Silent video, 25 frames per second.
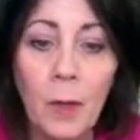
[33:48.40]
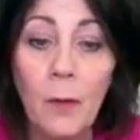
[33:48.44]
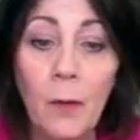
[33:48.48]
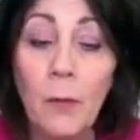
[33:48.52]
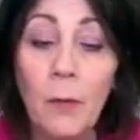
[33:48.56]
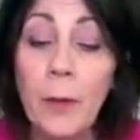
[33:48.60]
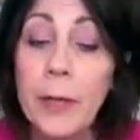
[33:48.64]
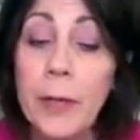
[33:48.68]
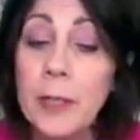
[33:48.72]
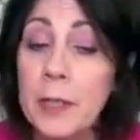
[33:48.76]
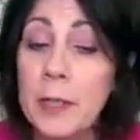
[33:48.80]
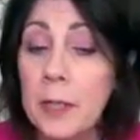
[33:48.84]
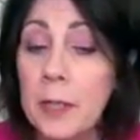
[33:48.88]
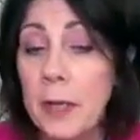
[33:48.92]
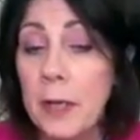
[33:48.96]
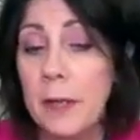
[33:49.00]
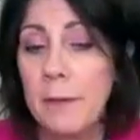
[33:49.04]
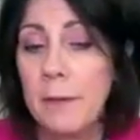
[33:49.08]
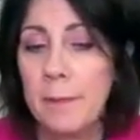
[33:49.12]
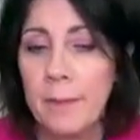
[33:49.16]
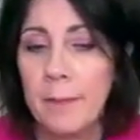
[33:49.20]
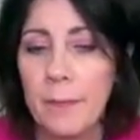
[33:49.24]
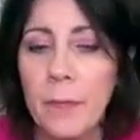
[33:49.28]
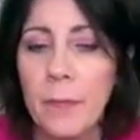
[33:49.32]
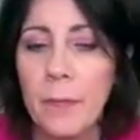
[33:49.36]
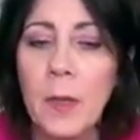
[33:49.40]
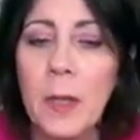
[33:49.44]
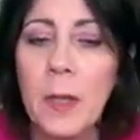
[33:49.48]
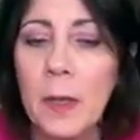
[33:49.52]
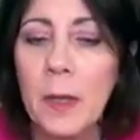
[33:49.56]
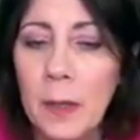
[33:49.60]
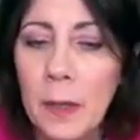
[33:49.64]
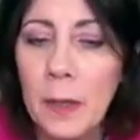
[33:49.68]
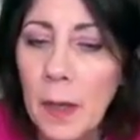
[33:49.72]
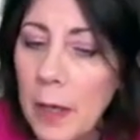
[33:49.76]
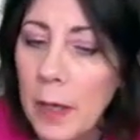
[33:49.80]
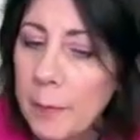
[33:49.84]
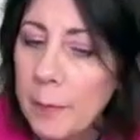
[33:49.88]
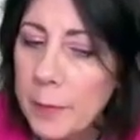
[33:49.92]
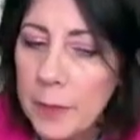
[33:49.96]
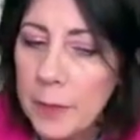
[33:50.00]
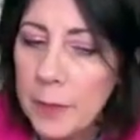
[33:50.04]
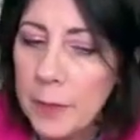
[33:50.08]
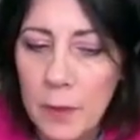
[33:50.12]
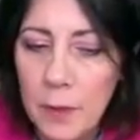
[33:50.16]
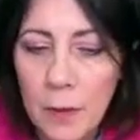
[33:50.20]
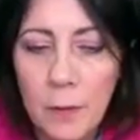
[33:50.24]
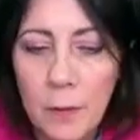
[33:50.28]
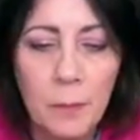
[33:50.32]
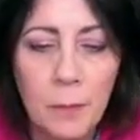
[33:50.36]
Right side, common,
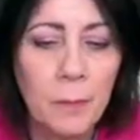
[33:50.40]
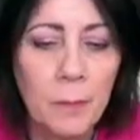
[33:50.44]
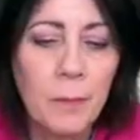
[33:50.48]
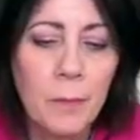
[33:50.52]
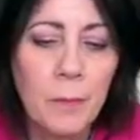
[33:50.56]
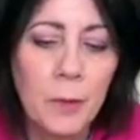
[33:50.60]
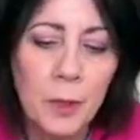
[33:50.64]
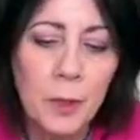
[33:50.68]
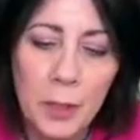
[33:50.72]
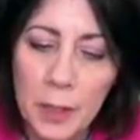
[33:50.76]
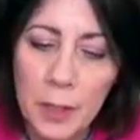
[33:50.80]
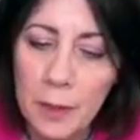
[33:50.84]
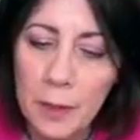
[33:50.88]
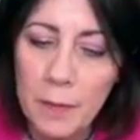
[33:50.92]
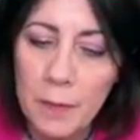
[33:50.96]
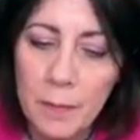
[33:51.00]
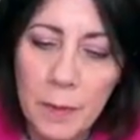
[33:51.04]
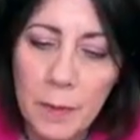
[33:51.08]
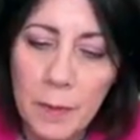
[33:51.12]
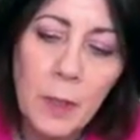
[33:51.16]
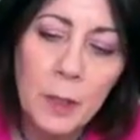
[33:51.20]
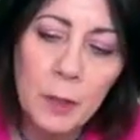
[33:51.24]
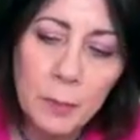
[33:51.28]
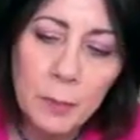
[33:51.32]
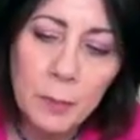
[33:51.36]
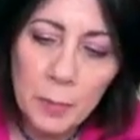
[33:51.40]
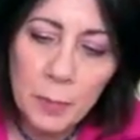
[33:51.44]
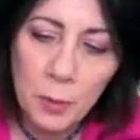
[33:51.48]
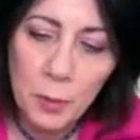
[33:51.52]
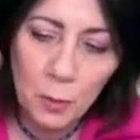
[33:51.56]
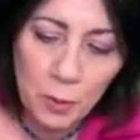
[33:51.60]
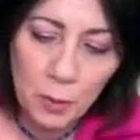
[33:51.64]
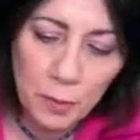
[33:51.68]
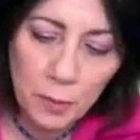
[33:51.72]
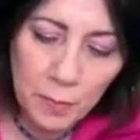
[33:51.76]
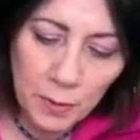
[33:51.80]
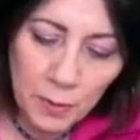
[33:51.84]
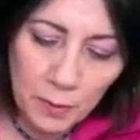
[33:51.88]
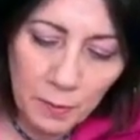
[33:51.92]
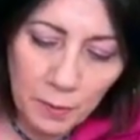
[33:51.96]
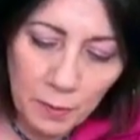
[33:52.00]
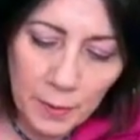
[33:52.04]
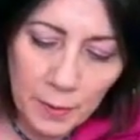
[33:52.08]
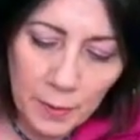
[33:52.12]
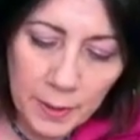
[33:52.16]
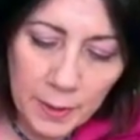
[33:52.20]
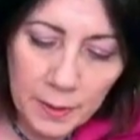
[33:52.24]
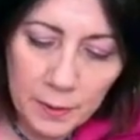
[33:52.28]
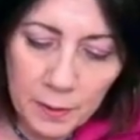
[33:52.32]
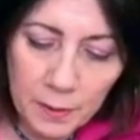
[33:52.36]
no, share, absorbed. All
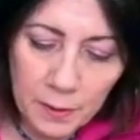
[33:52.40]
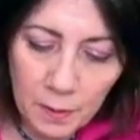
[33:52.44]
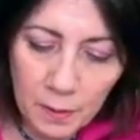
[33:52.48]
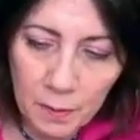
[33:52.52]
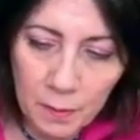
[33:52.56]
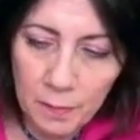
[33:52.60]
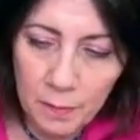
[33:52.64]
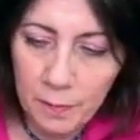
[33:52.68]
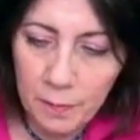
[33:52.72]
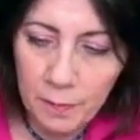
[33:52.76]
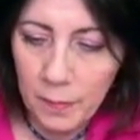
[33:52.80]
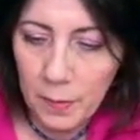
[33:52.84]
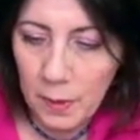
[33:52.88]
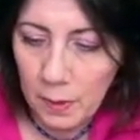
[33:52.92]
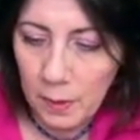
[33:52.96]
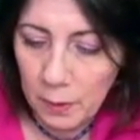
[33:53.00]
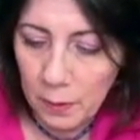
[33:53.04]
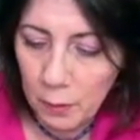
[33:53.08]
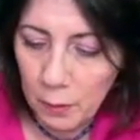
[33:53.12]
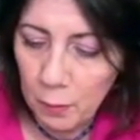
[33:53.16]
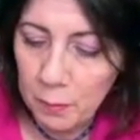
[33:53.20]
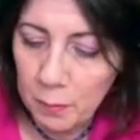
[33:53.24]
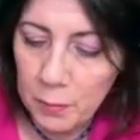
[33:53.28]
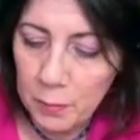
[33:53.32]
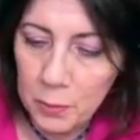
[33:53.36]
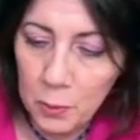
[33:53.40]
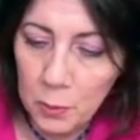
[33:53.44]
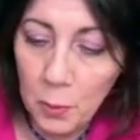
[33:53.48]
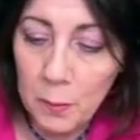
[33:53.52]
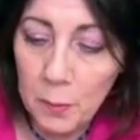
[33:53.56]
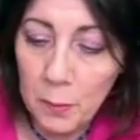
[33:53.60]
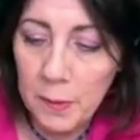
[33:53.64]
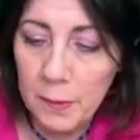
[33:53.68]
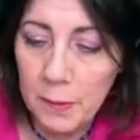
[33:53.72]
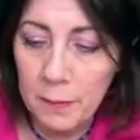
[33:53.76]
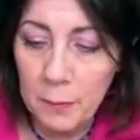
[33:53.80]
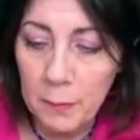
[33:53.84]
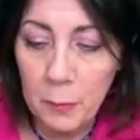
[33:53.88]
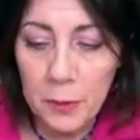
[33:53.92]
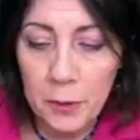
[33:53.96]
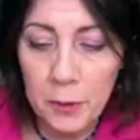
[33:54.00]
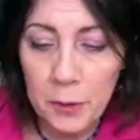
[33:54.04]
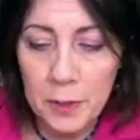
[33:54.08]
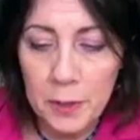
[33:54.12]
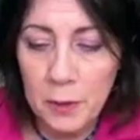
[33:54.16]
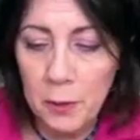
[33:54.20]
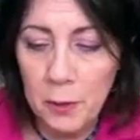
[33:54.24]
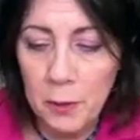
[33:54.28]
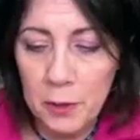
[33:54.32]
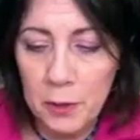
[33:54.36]
right, so you absorbed it. It
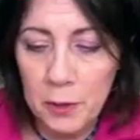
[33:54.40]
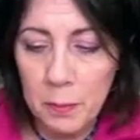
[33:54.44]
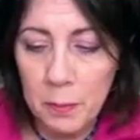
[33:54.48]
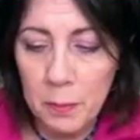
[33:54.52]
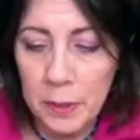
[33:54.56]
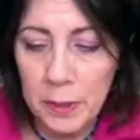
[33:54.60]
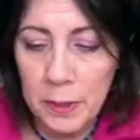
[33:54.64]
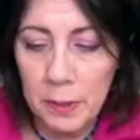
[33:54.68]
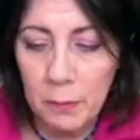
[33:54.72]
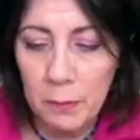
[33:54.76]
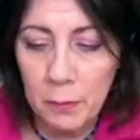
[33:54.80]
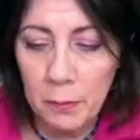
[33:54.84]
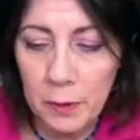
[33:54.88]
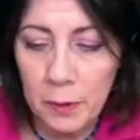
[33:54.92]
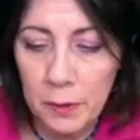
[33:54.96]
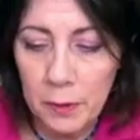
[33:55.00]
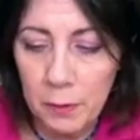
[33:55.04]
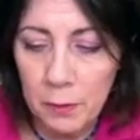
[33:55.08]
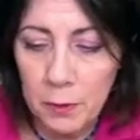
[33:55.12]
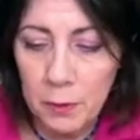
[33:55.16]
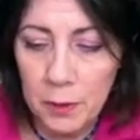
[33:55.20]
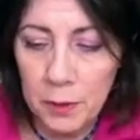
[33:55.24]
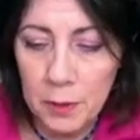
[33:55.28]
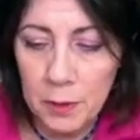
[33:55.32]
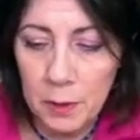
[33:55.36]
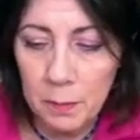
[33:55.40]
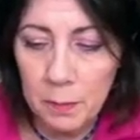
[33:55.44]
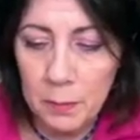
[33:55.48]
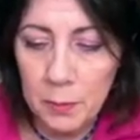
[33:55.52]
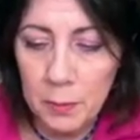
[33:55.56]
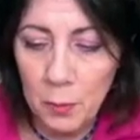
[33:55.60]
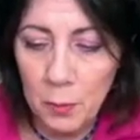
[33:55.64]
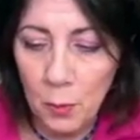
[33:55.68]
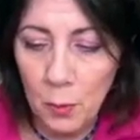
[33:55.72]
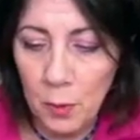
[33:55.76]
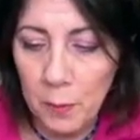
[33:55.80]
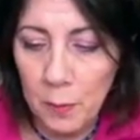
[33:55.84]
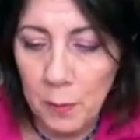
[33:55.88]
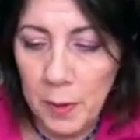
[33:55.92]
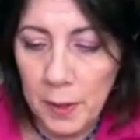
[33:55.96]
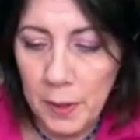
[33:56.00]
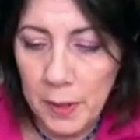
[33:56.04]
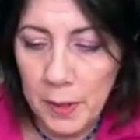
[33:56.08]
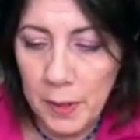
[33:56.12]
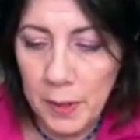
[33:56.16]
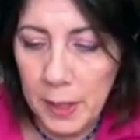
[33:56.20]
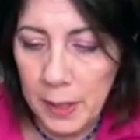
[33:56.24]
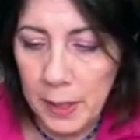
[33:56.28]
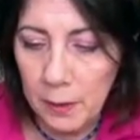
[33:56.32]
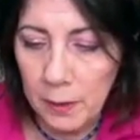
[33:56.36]
wasn't yours to begin with. You just absorbed
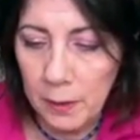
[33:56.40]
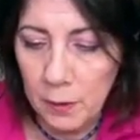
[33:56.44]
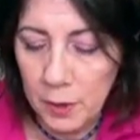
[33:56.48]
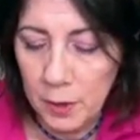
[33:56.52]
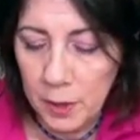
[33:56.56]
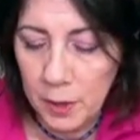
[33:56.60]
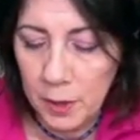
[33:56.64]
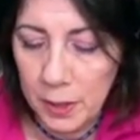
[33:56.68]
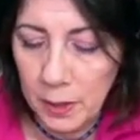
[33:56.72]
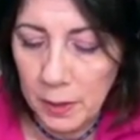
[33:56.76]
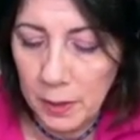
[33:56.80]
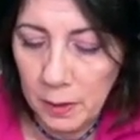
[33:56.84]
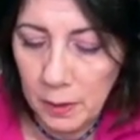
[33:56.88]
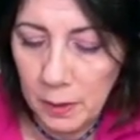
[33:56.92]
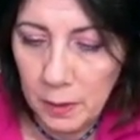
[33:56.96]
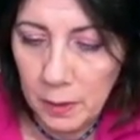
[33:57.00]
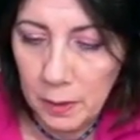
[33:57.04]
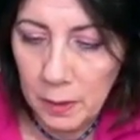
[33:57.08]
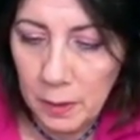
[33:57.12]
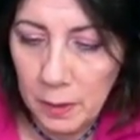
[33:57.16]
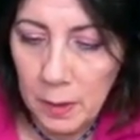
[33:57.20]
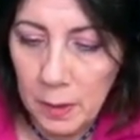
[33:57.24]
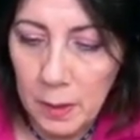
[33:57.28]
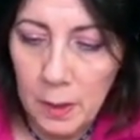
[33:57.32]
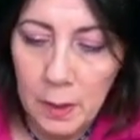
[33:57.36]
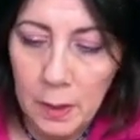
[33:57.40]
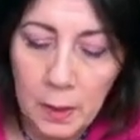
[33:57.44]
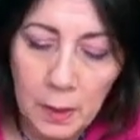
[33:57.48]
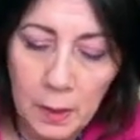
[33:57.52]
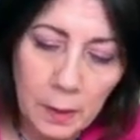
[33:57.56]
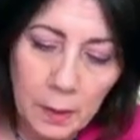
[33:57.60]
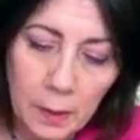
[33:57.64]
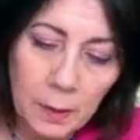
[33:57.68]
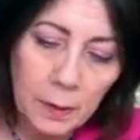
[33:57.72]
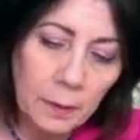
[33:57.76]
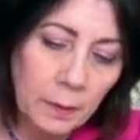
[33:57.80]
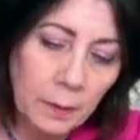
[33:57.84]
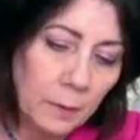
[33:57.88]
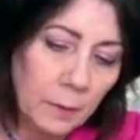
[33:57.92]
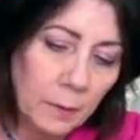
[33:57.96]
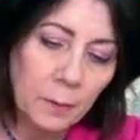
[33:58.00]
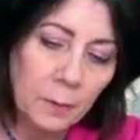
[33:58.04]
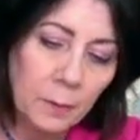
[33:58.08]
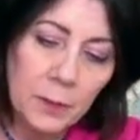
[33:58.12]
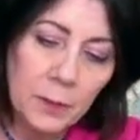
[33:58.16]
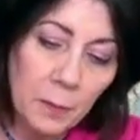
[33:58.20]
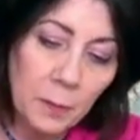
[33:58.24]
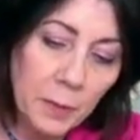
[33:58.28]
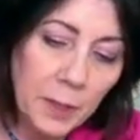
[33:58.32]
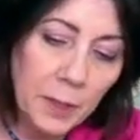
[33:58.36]
the energy
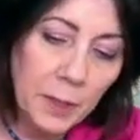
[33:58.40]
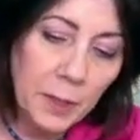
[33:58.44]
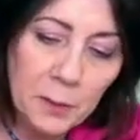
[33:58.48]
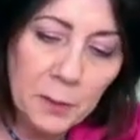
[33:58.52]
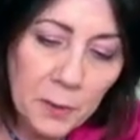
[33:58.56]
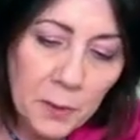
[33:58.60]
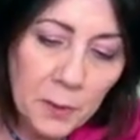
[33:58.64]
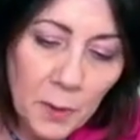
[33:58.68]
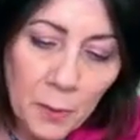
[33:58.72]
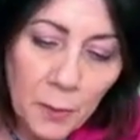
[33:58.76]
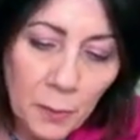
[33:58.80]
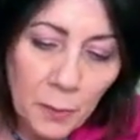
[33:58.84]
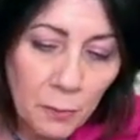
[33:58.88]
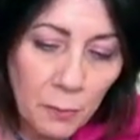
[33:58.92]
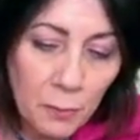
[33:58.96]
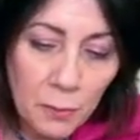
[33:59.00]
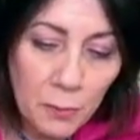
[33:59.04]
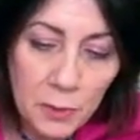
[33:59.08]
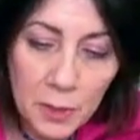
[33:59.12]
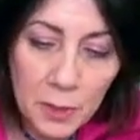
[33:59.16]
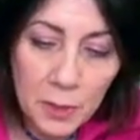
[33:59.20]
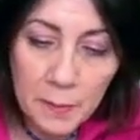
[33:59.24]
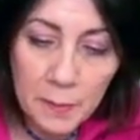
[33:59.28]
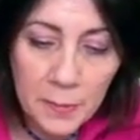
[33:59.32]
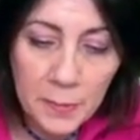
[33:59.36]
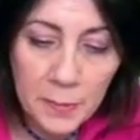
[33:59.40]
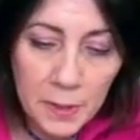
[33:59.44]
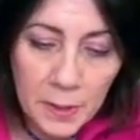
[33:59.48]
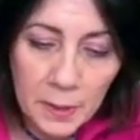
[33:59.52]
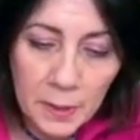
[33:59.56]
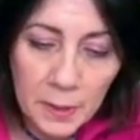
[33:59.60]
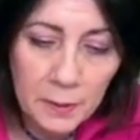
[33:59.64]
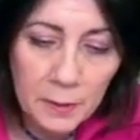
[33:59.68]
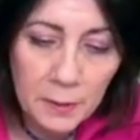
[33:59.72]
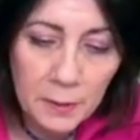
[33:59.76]
somebody else is going through something.